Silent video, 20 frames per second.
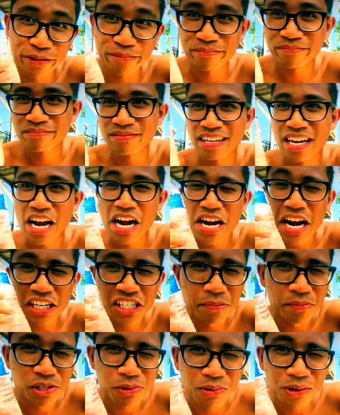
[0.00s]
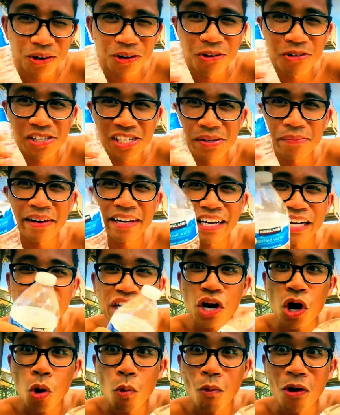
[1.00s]
you. Not too much water, or else you might get
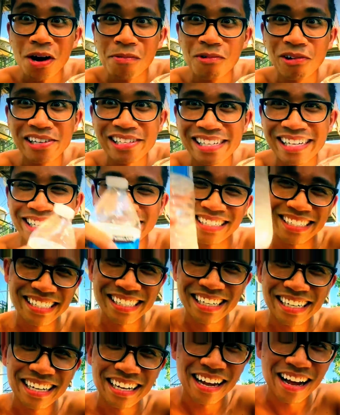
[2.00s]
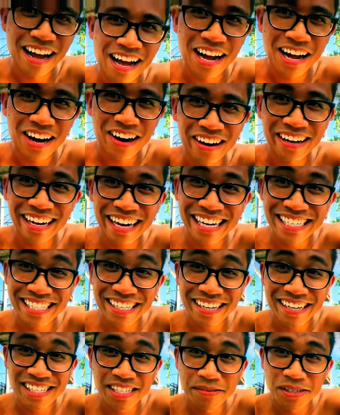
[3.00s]
water poisoning. All right, guys.
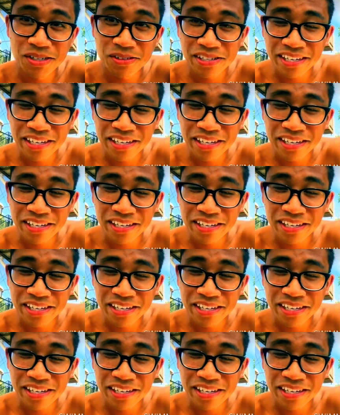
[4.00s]
Thank you guys so much